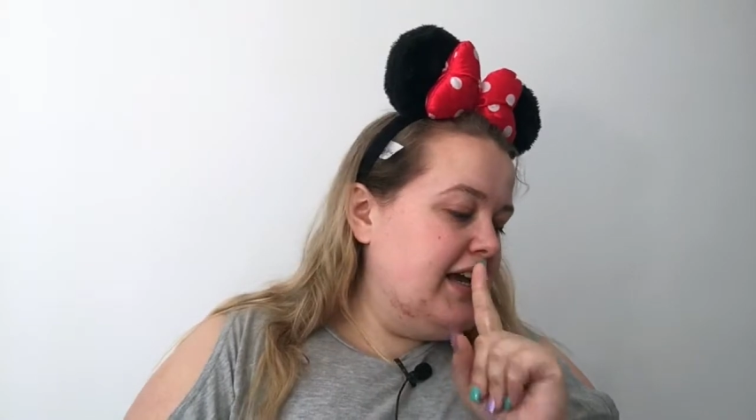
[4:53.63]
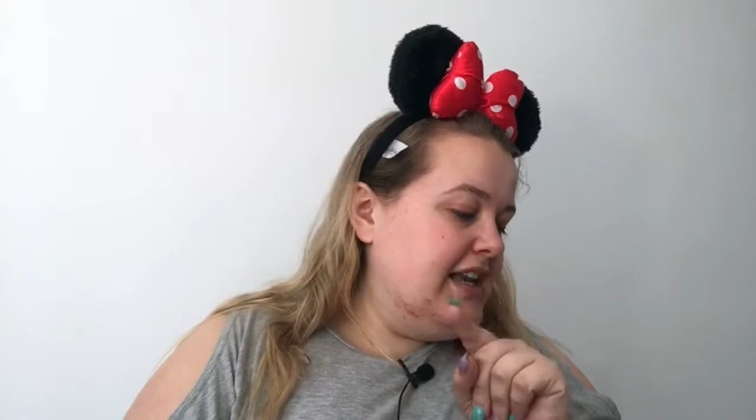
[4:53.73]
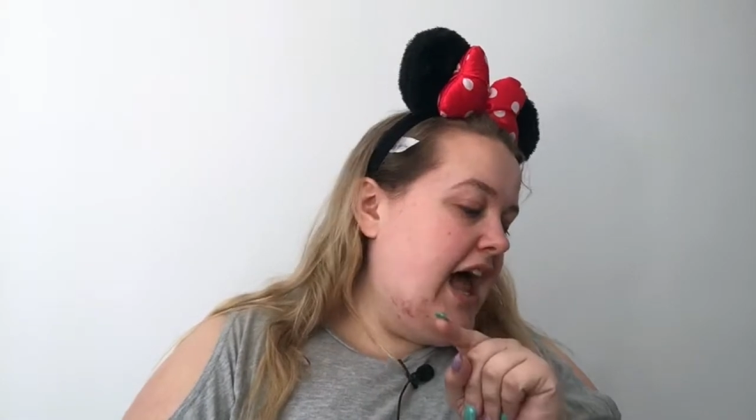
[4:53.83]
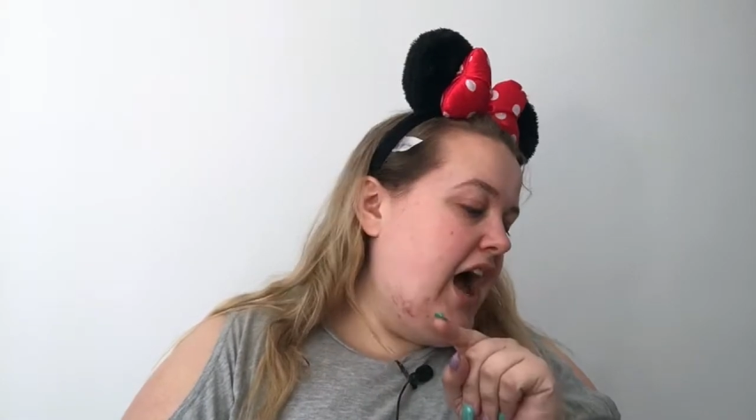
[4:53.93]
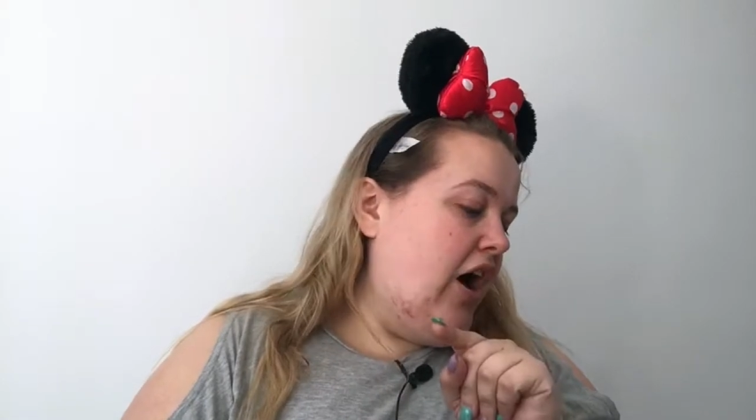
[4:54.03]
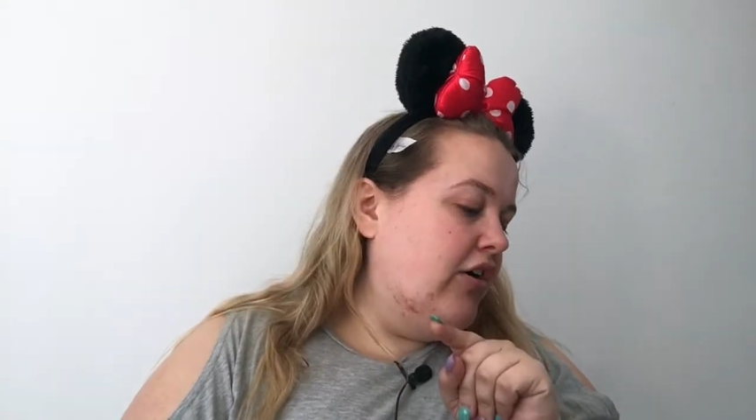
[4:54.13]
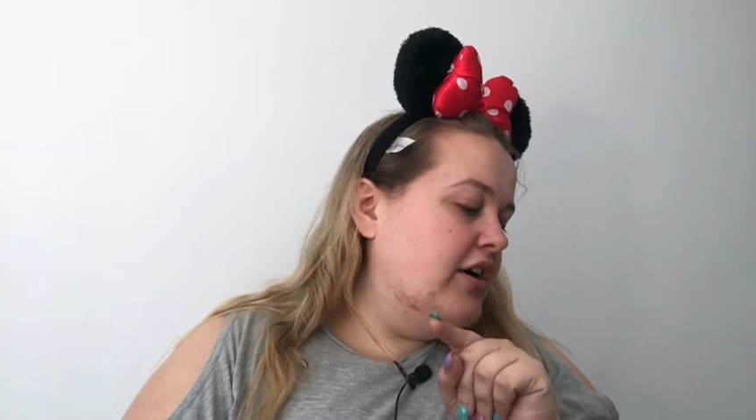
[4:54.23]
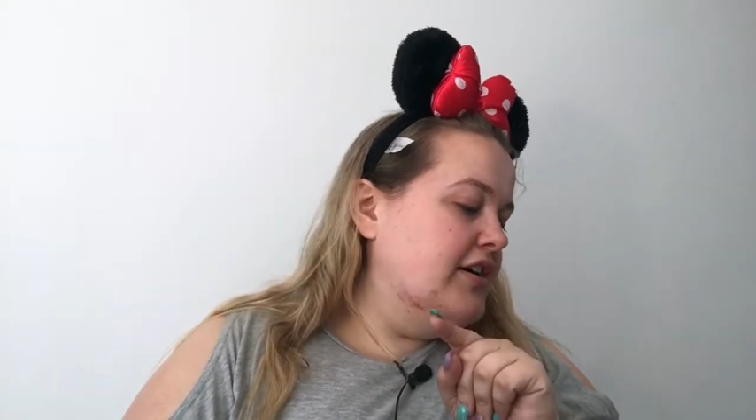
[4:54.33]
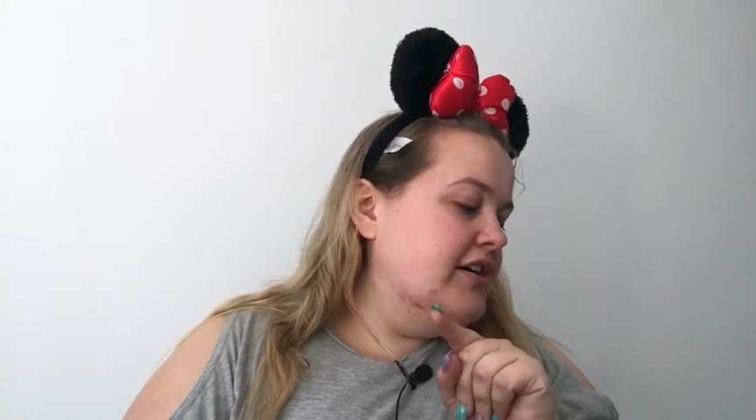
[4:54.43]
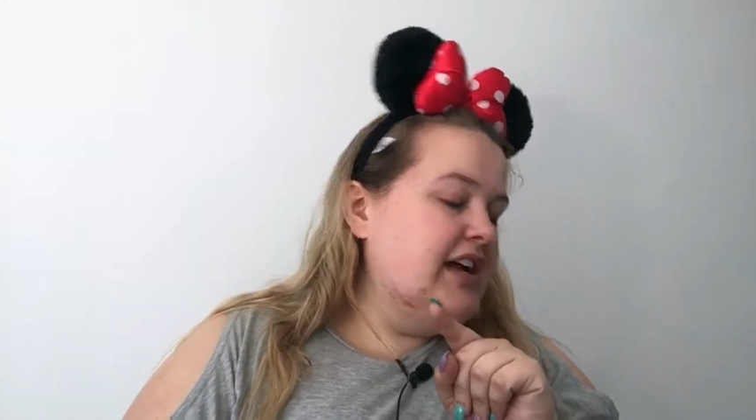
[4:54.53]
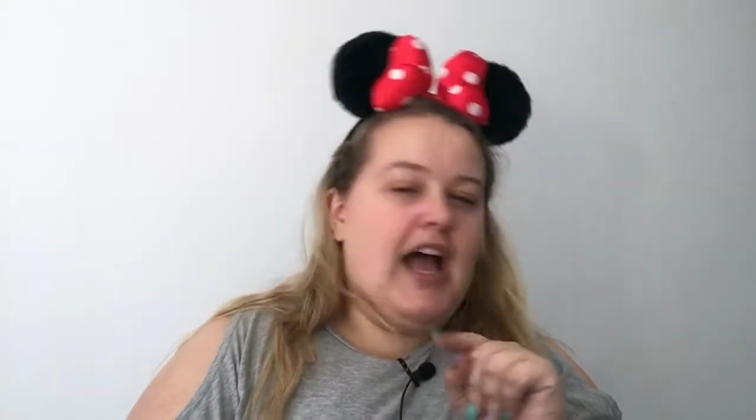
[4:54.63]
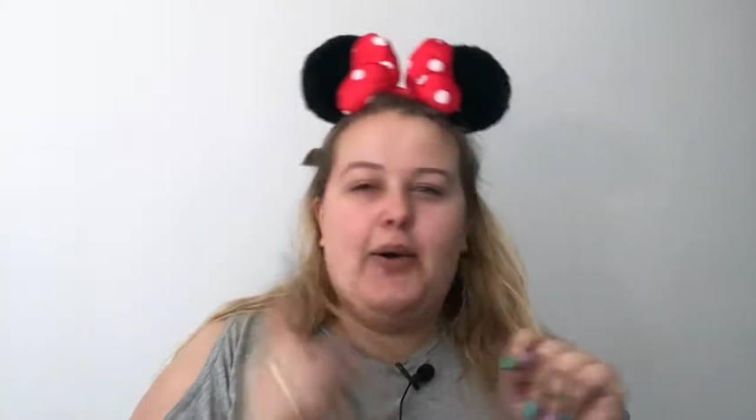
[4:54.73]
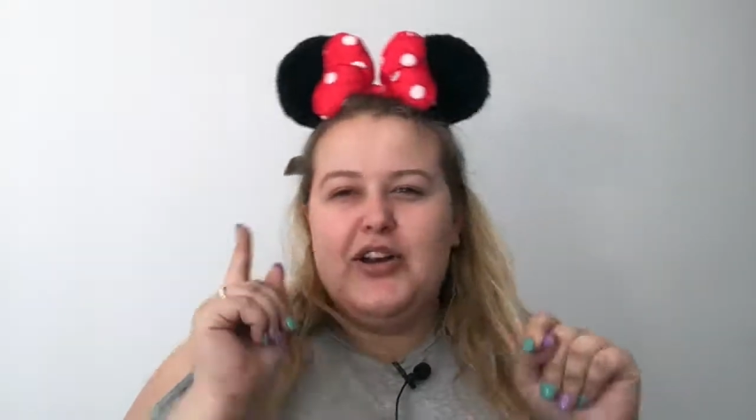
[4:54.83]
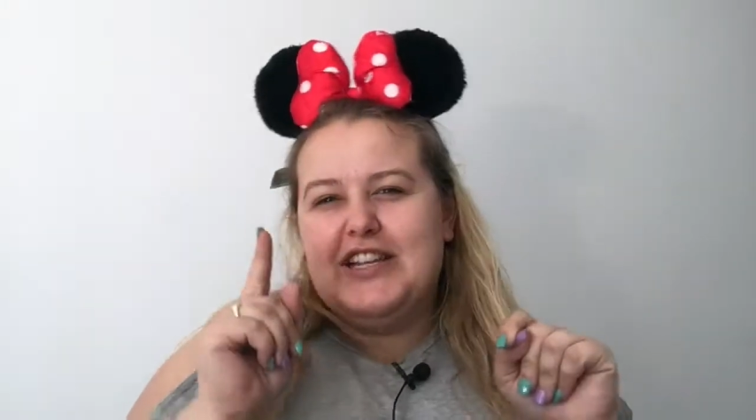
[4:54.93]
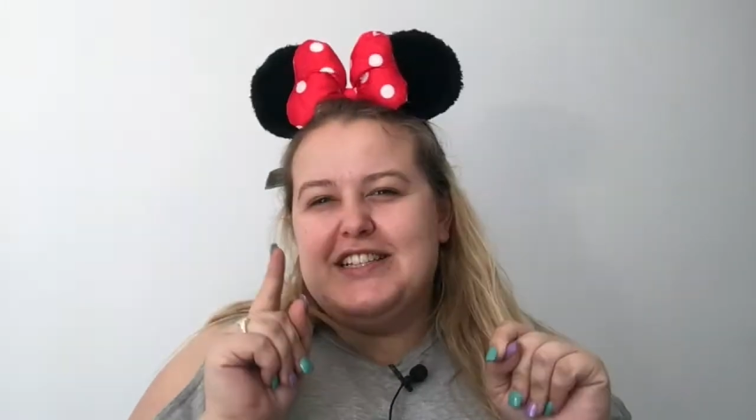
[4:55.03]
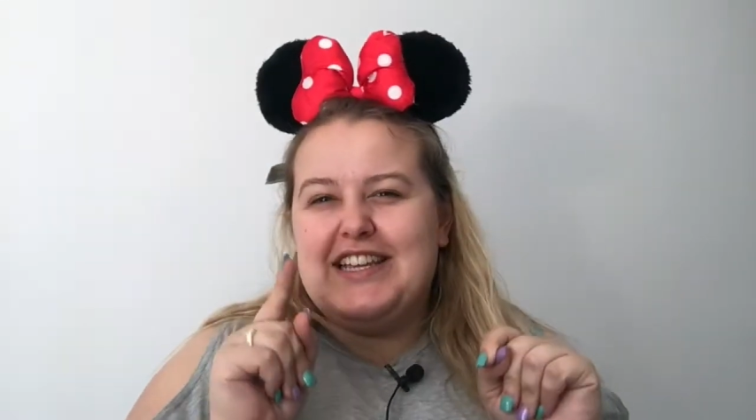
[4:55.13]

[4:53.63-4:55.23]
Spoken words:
Now I want you to